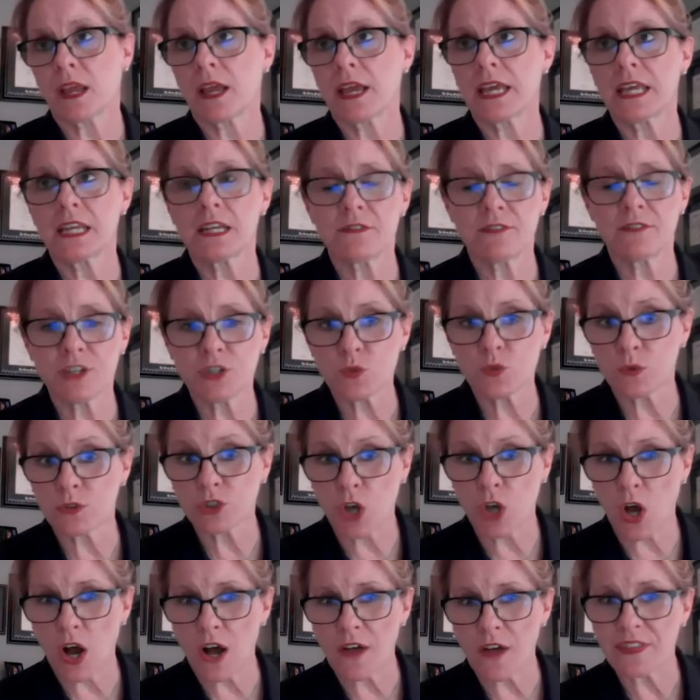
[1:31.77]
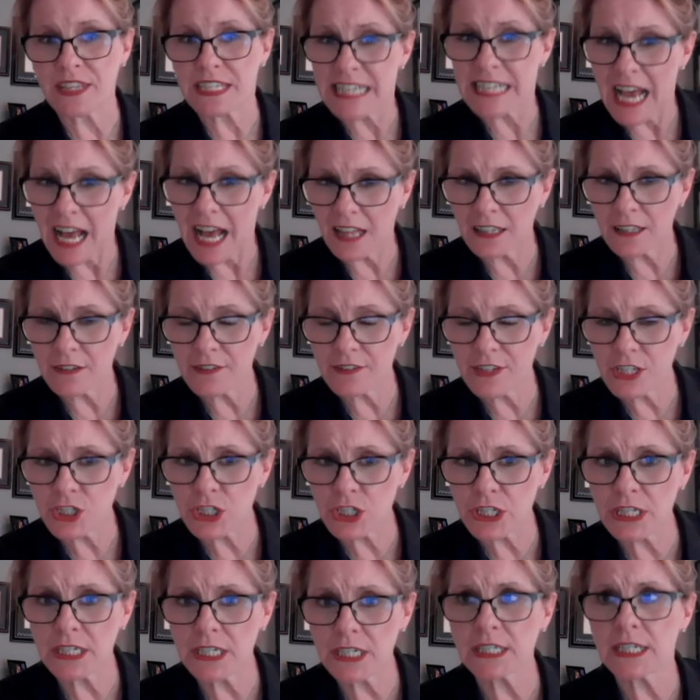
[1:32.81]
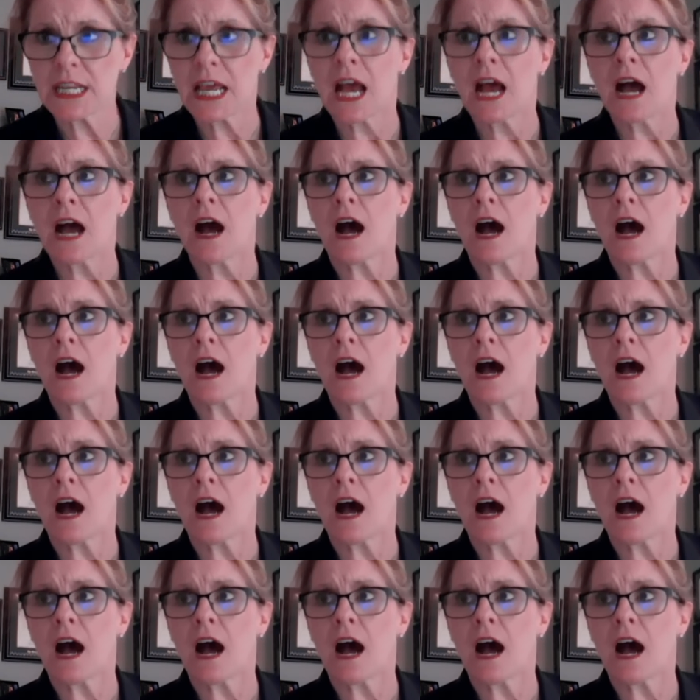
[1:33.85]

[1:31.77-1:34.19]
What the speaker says: individuals on the television,